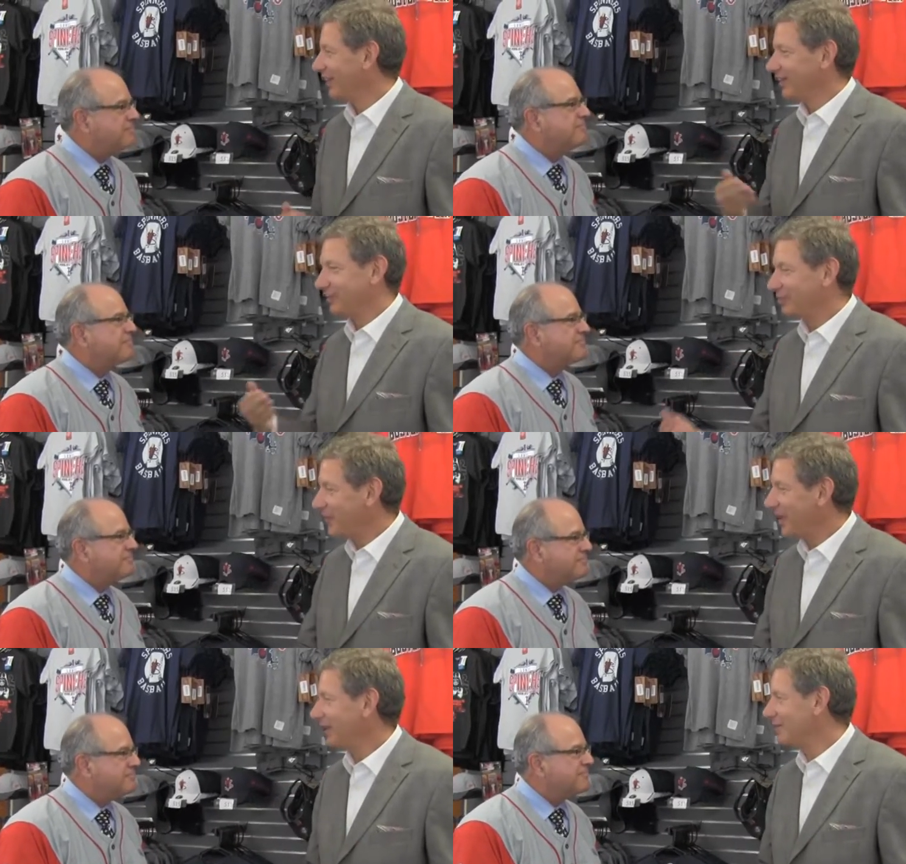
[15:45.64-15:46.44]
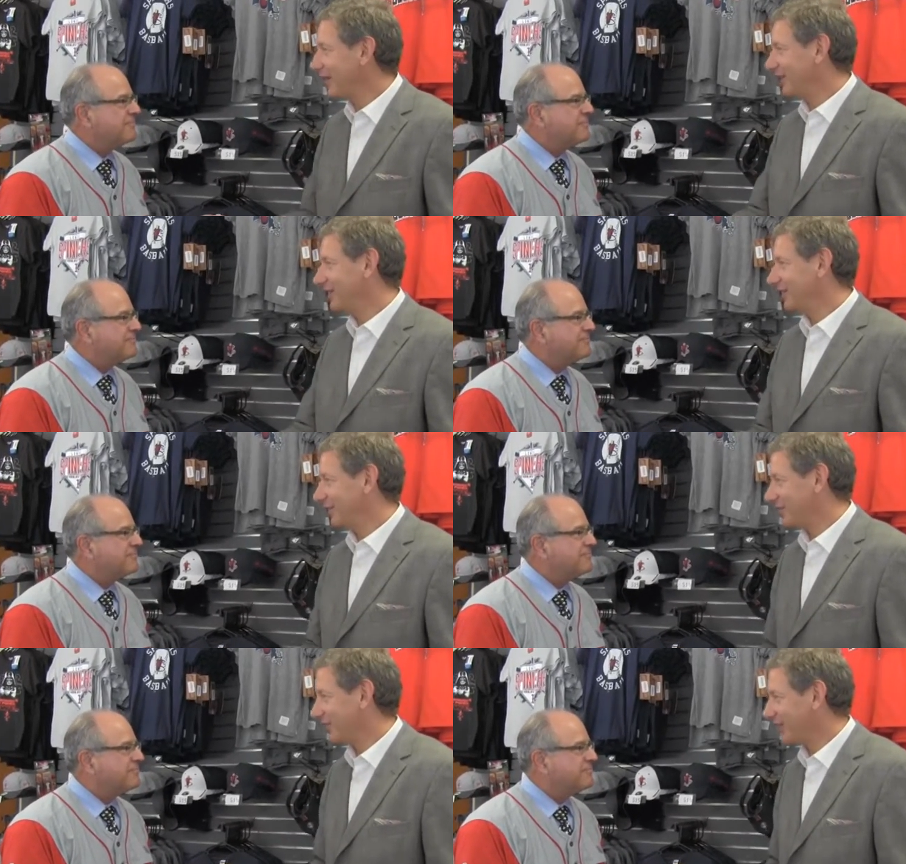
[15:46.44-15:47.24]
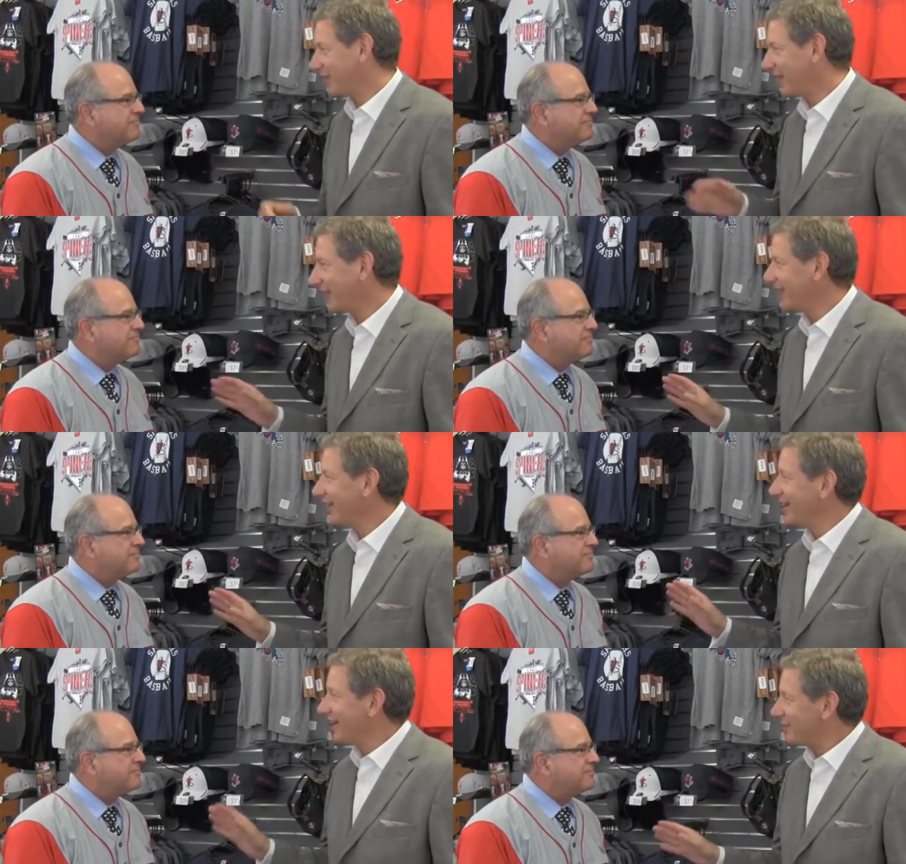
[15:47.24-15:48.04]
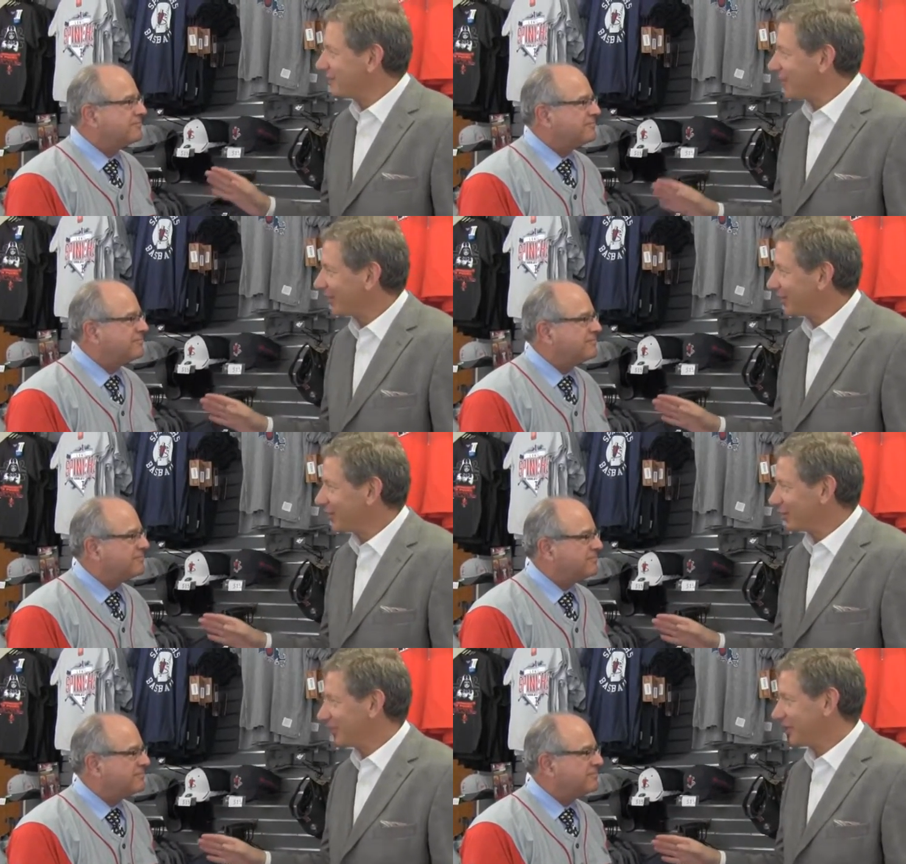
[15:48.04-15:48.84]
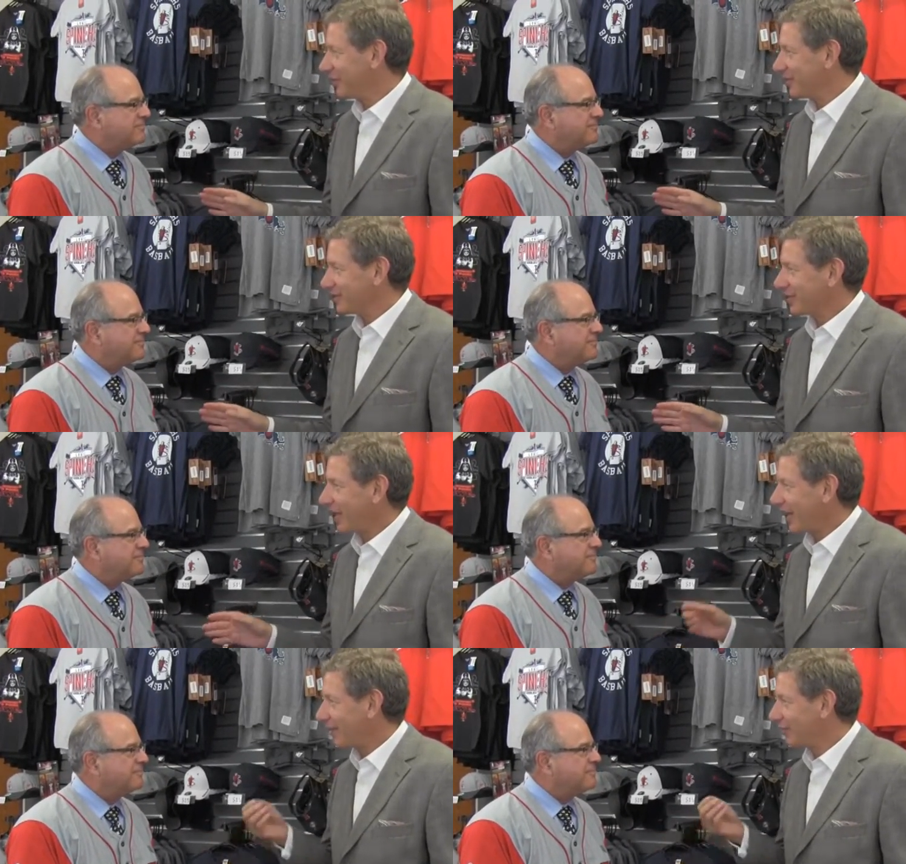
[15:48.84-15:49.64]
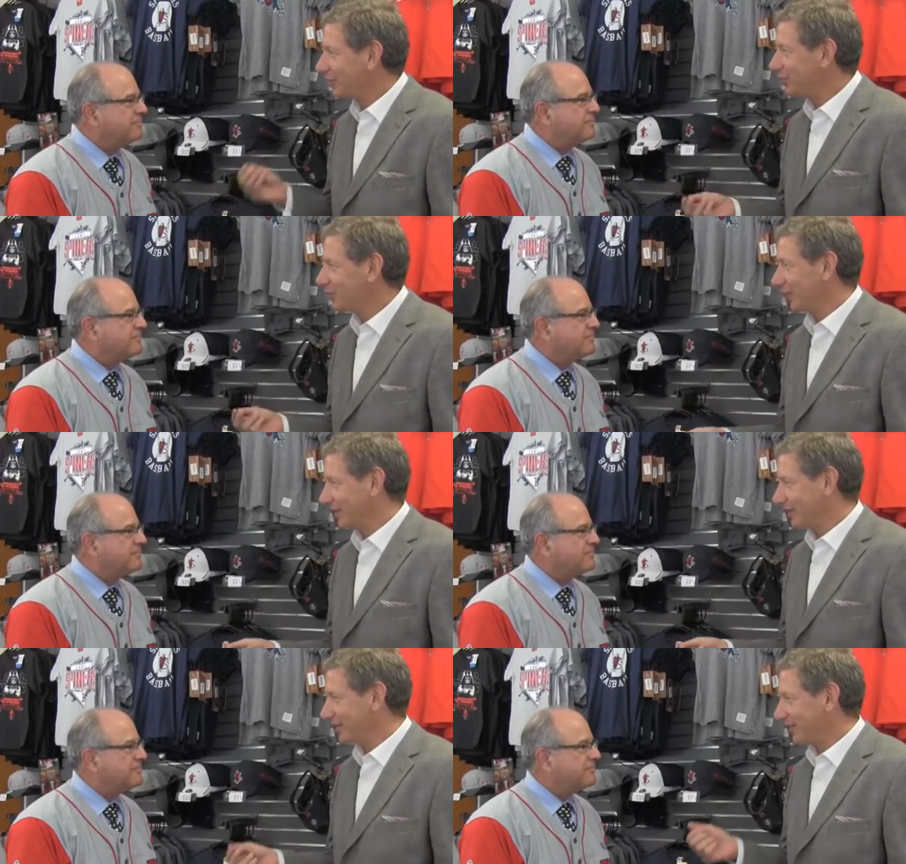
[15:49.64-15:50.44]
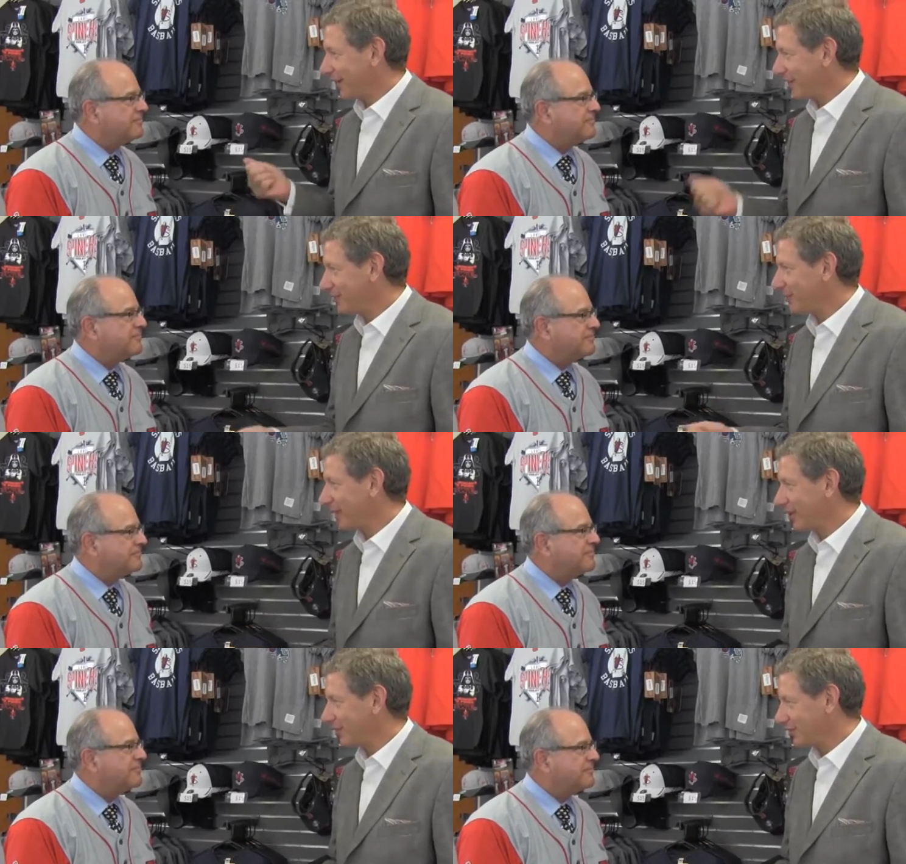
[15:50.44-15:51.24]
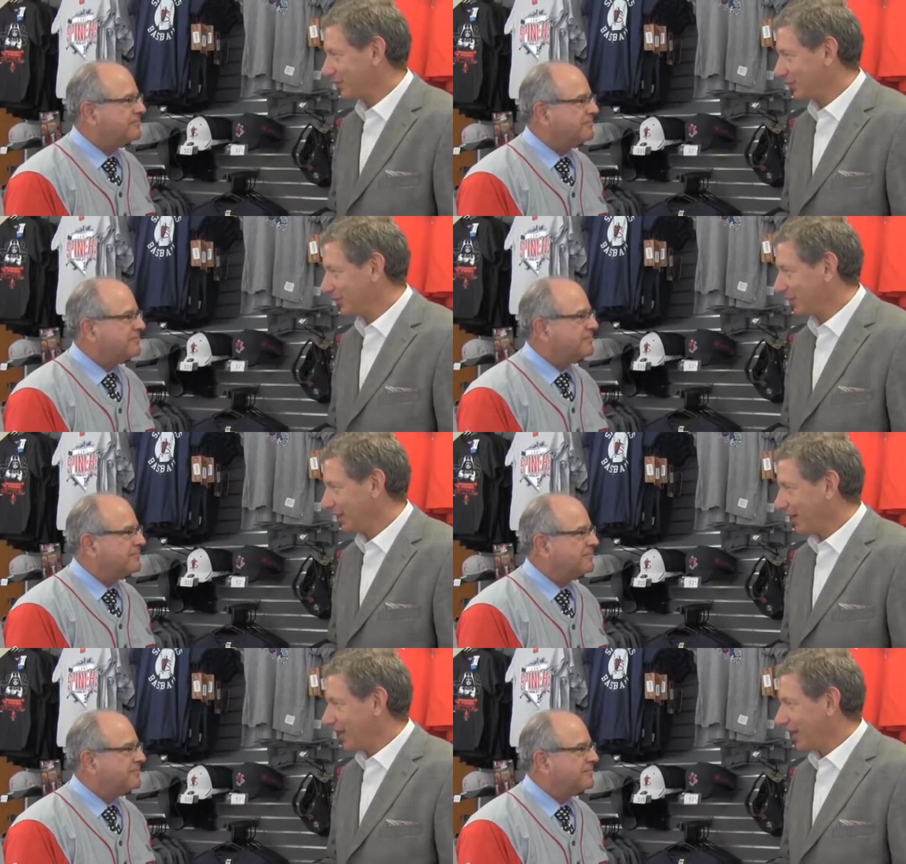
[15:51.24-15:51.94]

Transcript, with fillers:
Speaker 1: to many, many years here. My, my goal, Jim, is I have two boys. They're eight and five years old.